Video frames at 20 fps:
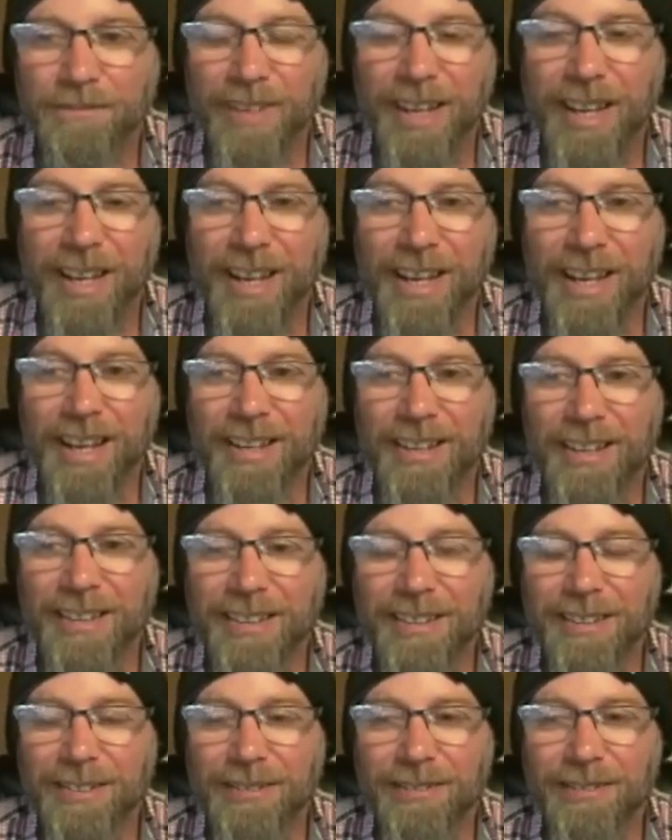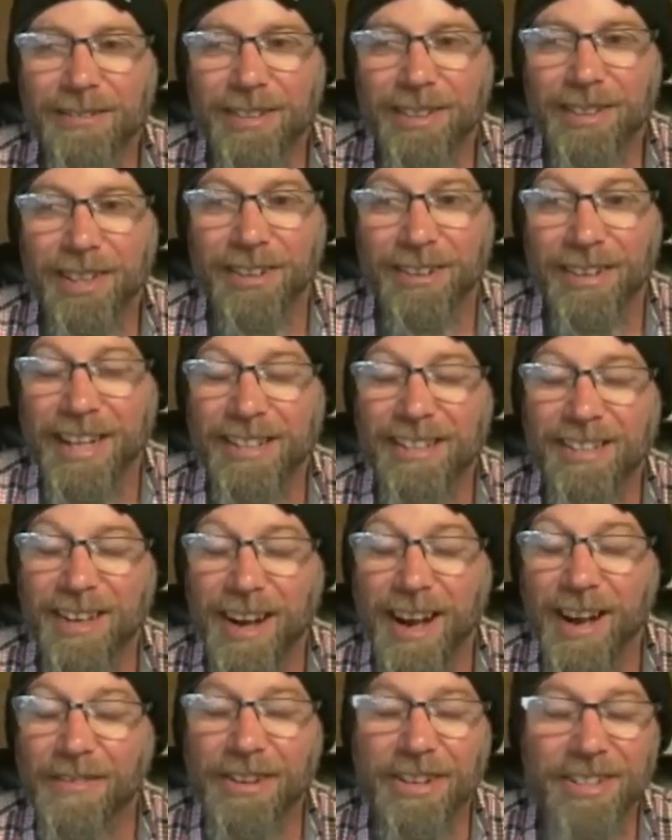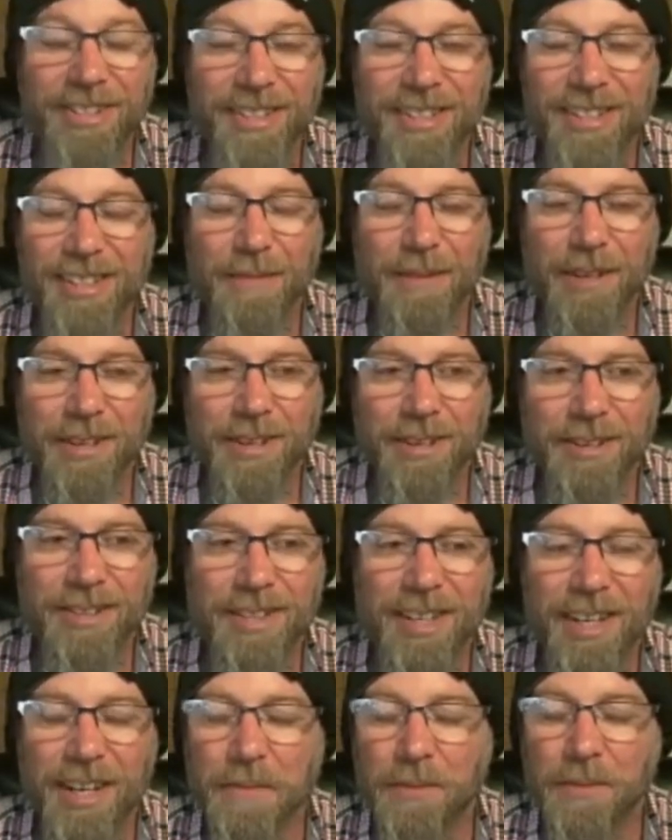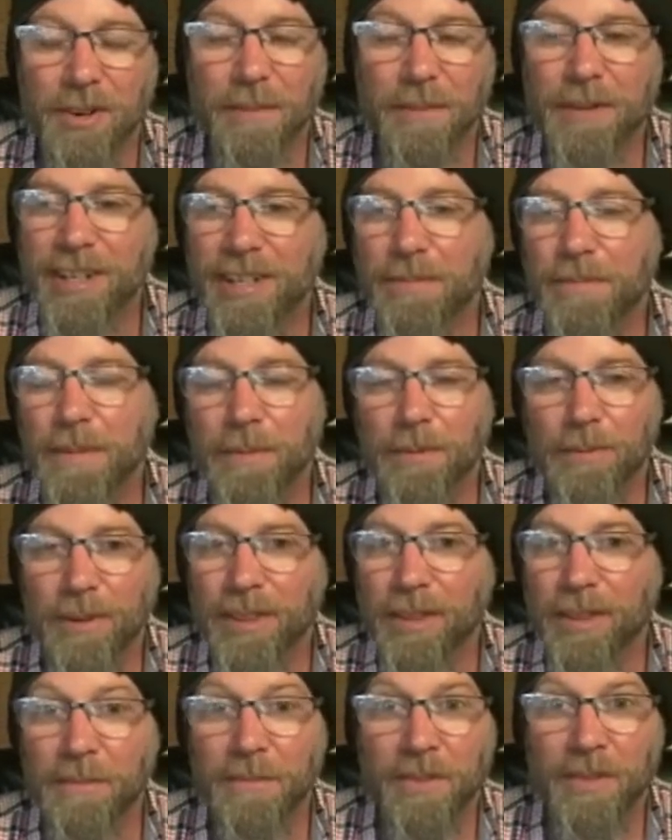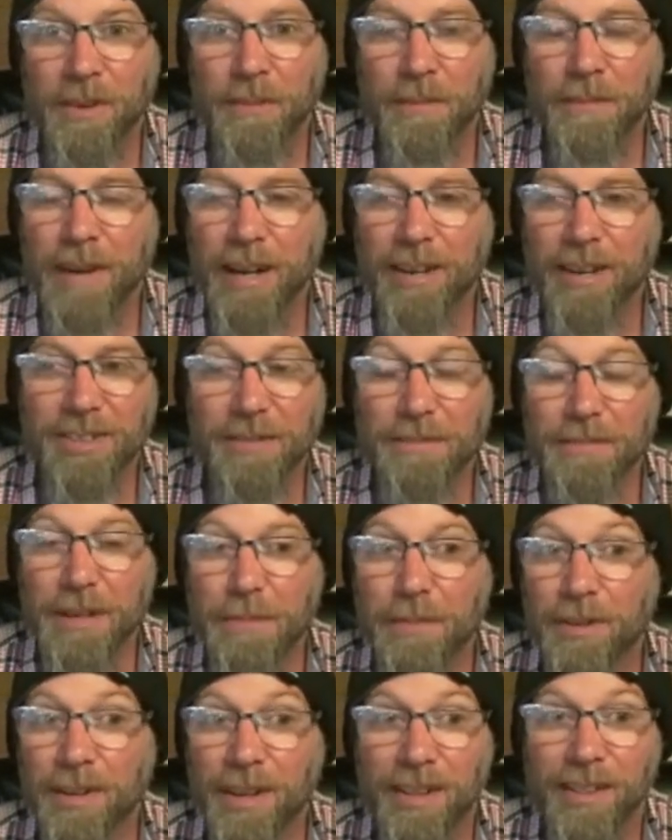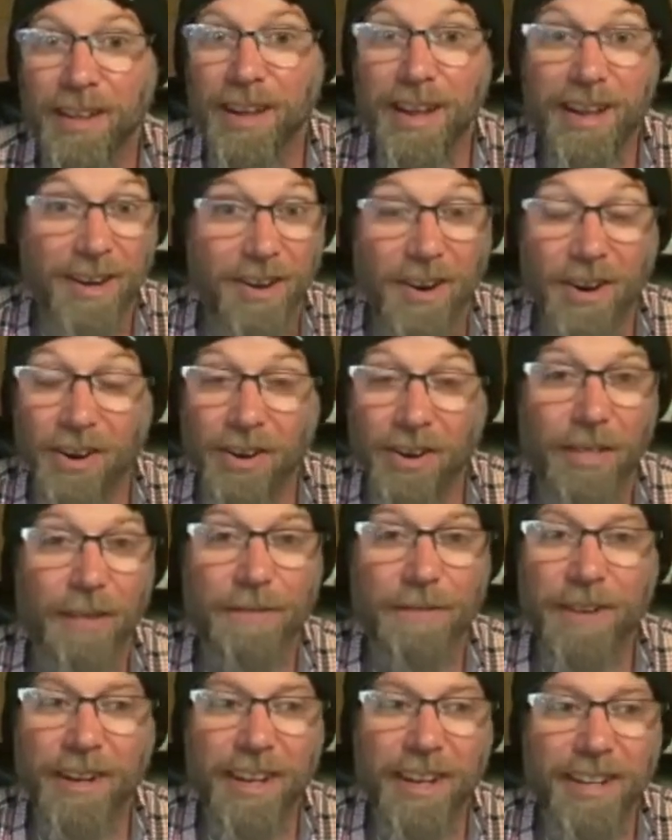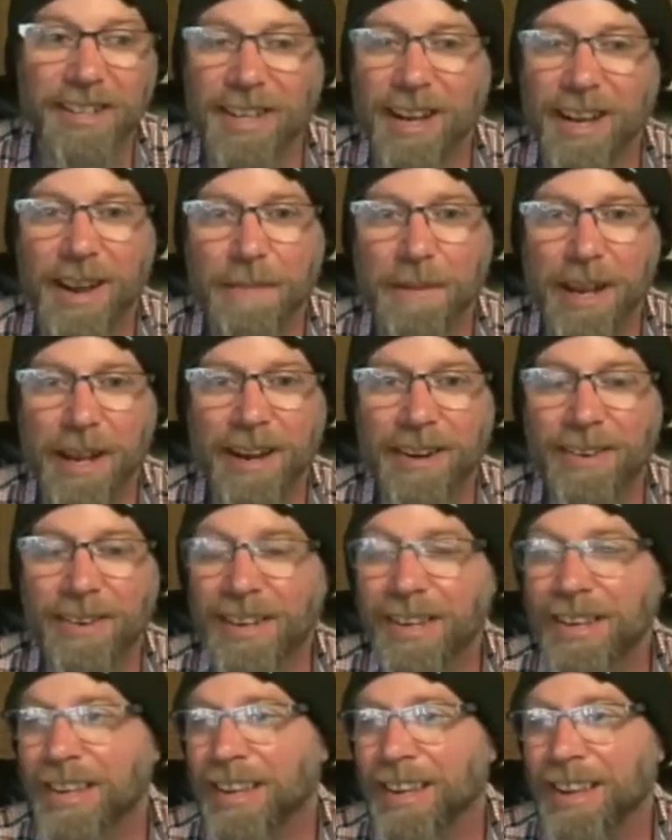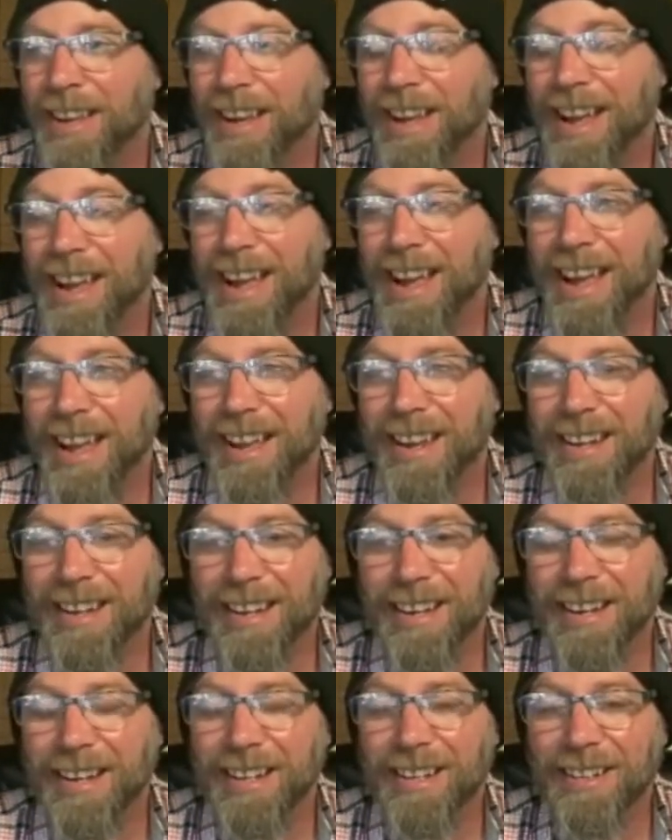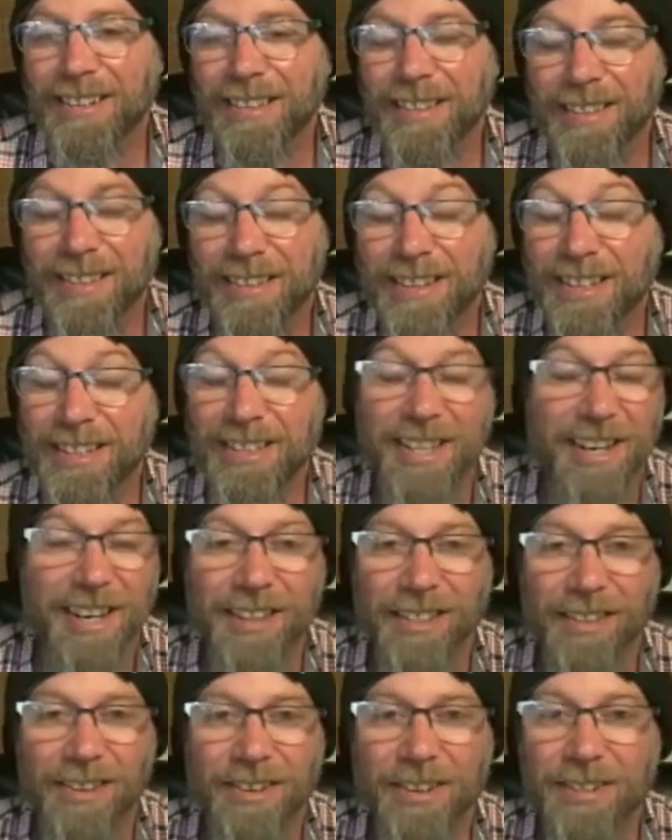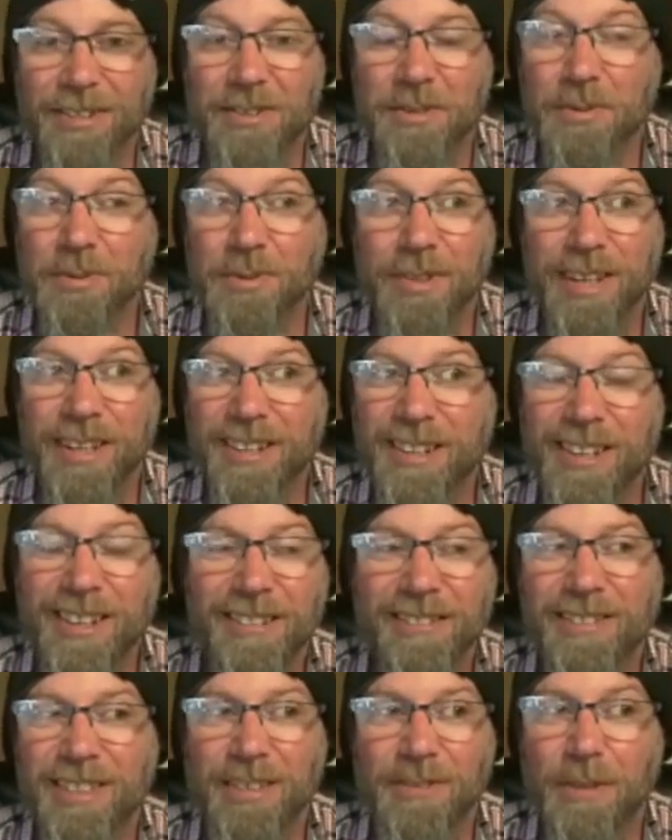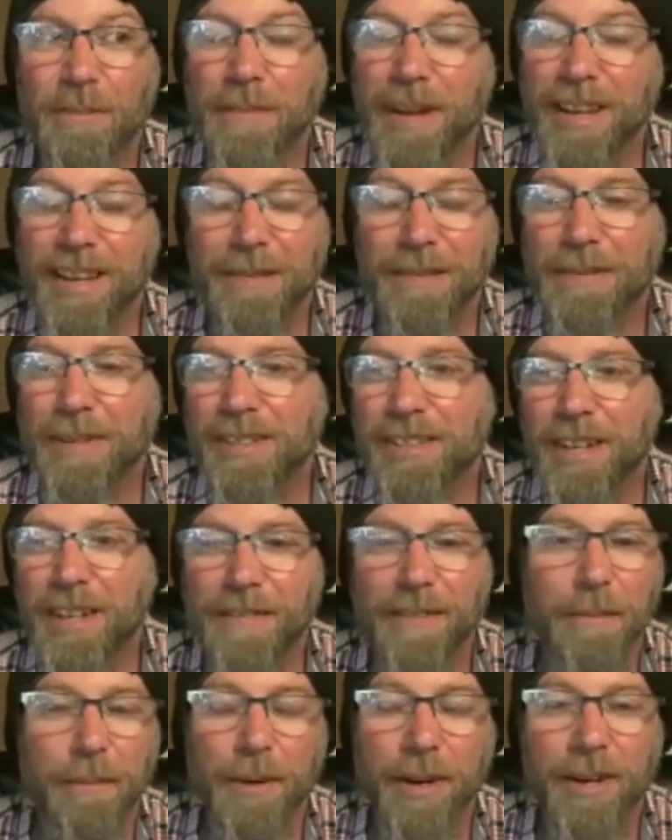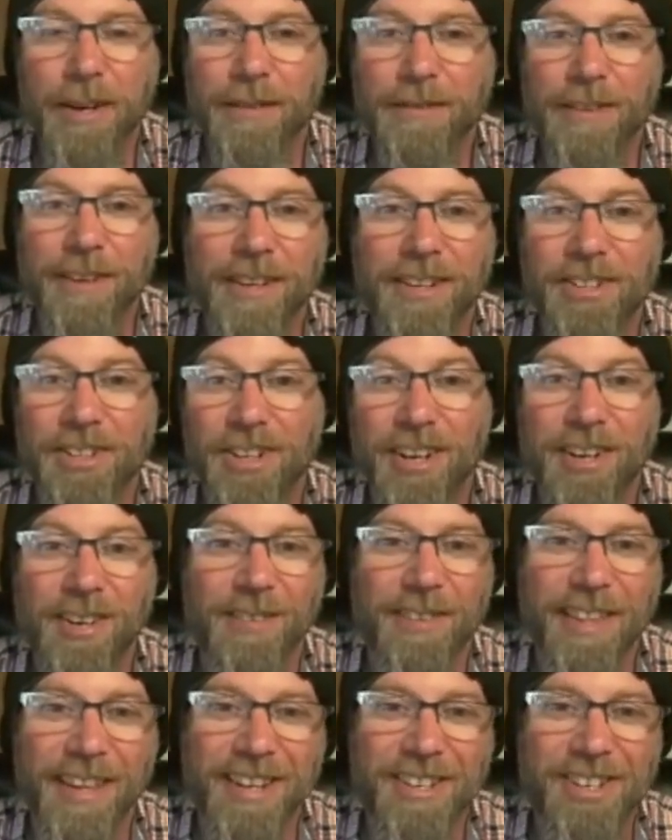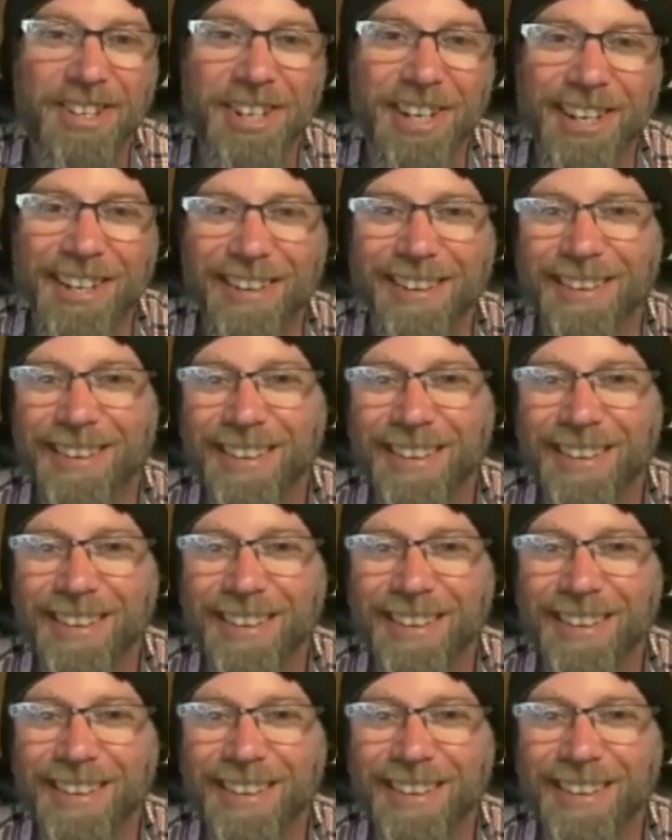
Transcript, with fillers: and, you know, that's obviously something you don't see anymore, because people run them, their mouths at people online all the fucking time now. And uh, because they didn't learn in school, like, no, someone might get pissed off and break your fucking jaw over that shit.